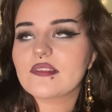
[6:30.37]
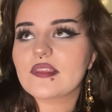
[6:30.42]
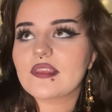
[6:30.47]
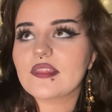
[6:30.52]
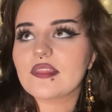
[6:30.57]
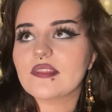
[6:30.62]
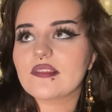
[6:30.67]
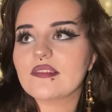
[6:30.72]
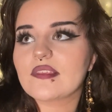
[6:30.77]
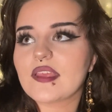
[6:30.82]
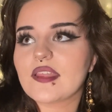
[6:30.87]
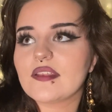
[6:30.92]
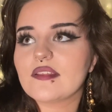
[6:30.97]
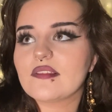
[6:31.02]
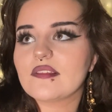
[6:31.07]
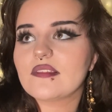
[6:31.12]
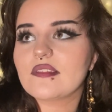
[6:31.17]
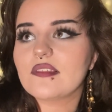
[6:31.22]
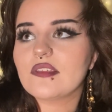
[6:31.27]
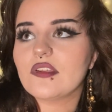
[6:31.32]
in the
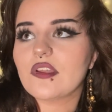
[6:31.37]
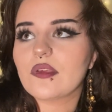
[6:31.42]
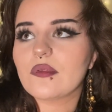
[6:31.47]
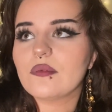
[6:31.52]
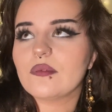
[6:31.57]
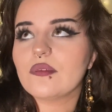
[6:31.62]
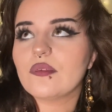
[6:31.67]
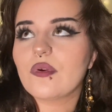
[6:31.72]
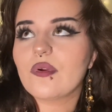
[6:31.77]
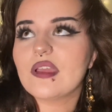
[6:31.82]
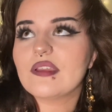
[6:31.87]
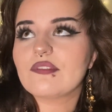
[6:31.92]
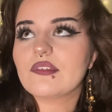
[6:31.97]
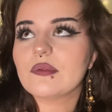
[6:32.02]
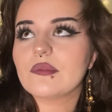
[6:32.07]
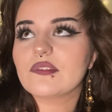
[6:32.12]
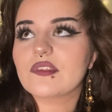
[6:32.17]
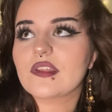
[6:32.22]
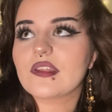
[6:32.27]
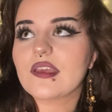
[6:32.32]
sense, you know, not
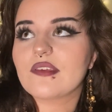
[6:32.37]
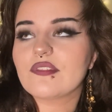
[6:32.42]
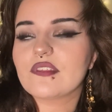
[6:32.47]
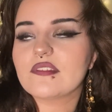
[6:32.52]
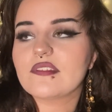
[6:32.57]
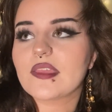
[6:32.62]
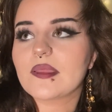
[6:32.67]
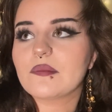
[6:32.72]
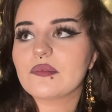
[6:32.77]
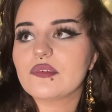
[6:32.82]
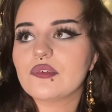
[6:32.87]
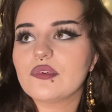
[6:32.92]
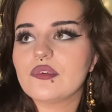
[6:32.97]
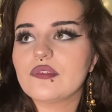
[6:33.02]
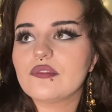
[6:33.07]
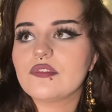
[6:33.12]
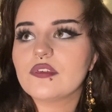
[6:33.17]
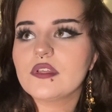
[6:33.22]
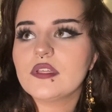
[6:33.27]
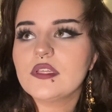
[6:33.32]
everyone's going to have the same sort of